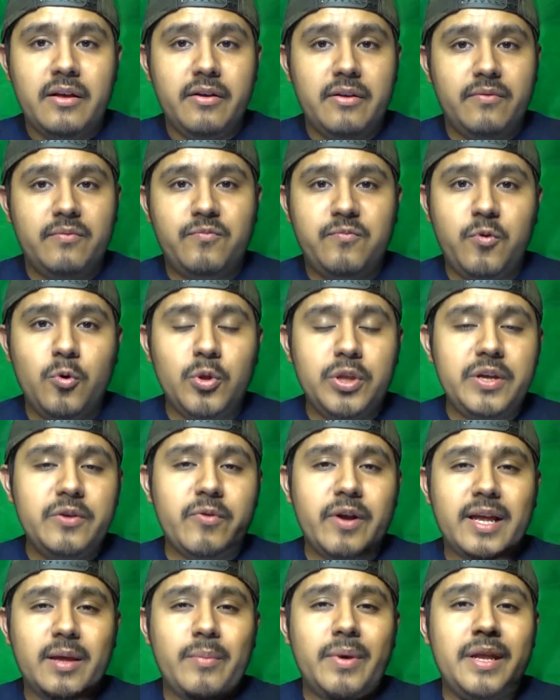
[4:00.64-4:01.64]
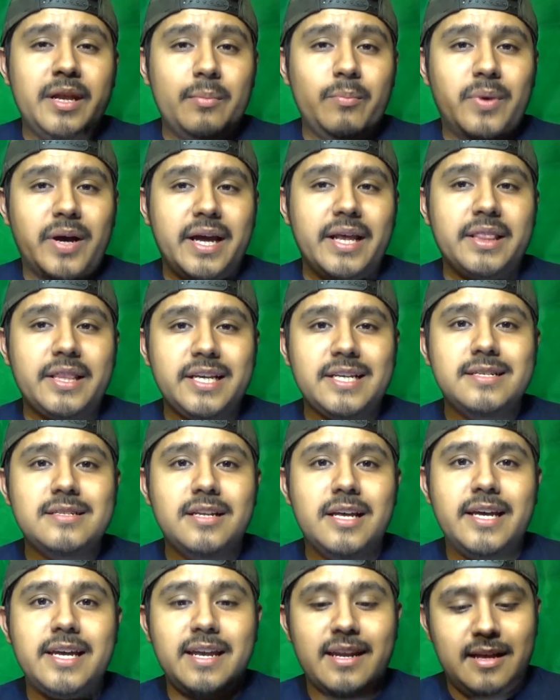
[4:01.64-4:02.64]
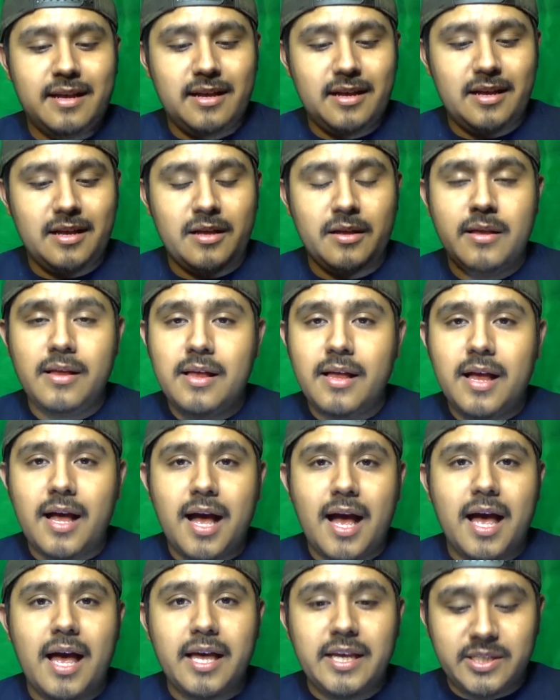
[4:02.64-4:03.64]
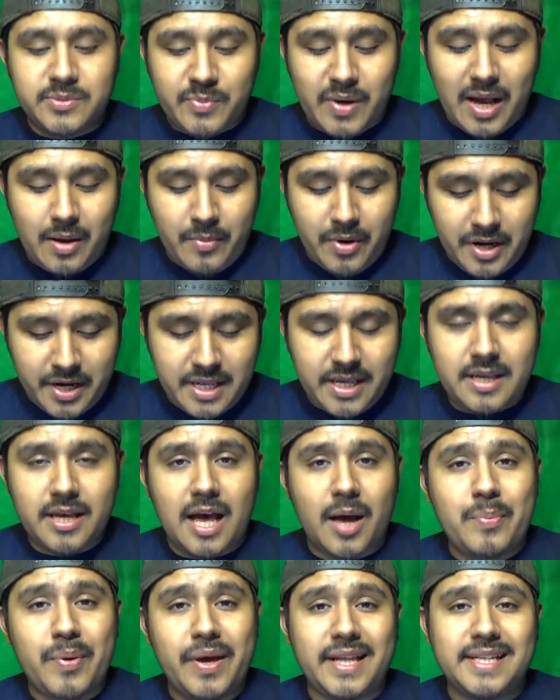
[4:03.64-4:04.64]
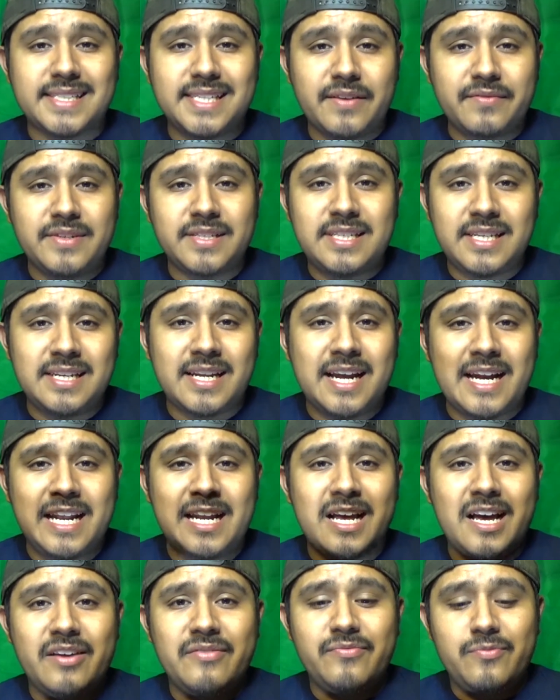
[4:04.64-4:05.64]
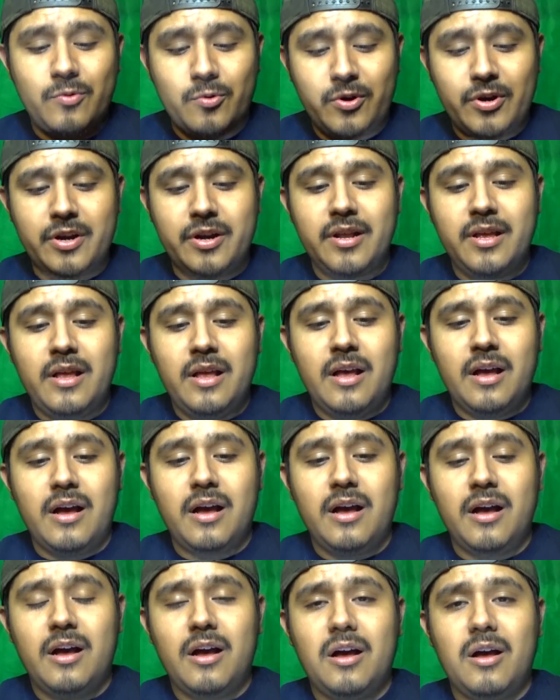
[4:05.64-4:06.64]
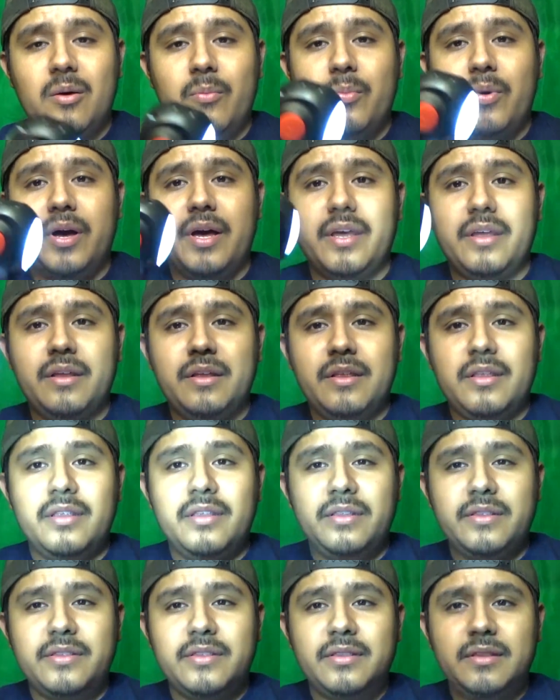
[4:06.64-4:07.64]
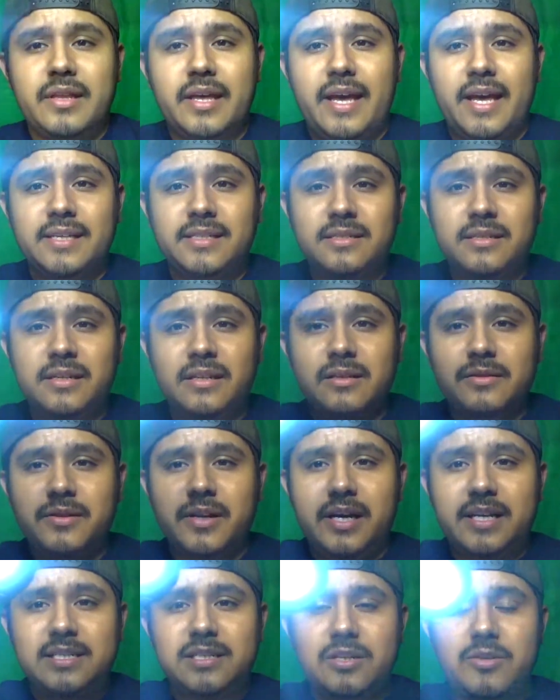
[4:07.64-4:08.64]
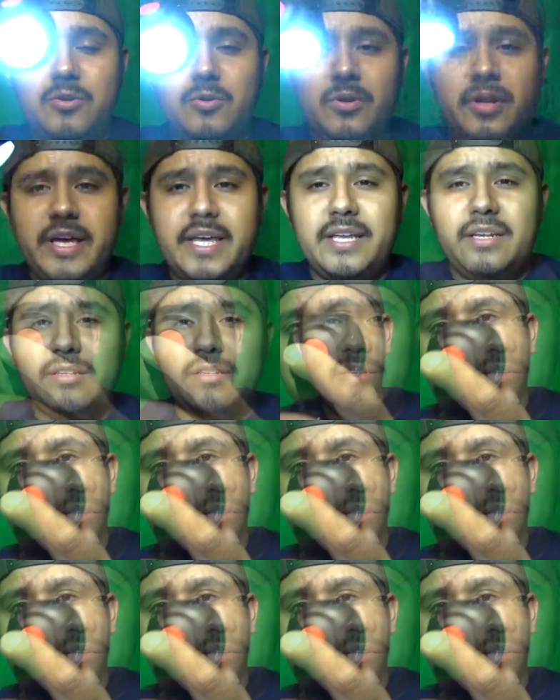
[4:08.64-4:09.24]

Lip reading: fully recommend buying this light. It's my money. I paid $17.99 for it, but has a nice little light, a